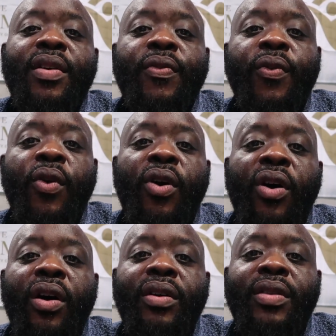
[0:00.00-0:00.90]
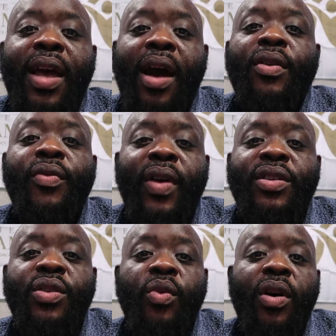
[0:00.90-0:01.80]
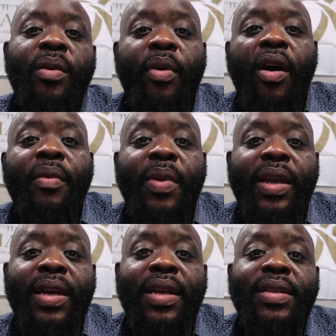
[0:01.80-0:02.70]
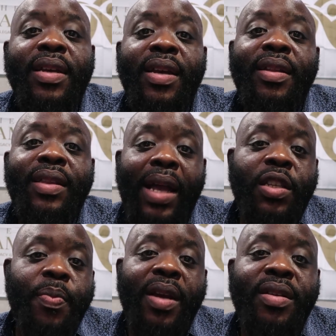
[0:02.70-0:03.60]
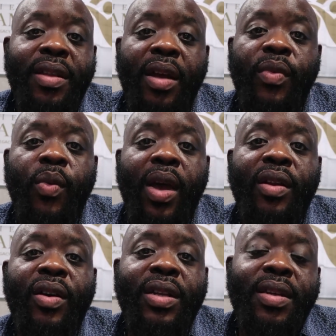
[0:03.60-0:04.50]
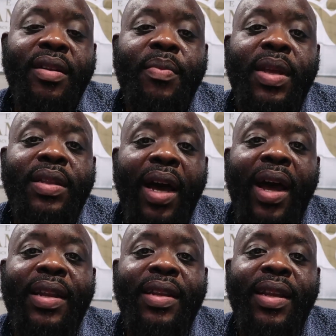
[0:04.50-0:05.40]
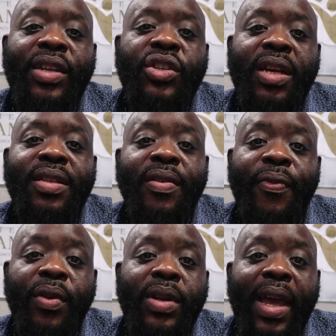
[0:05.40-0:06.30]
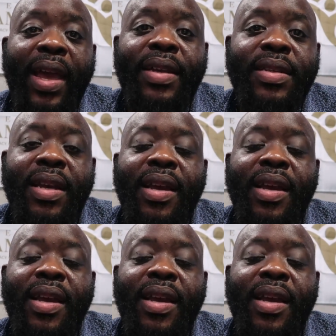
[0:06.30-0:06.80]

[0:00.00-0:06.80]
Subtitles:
for the Aquaventure water park, because that special that we went on is going to be done in just a few days.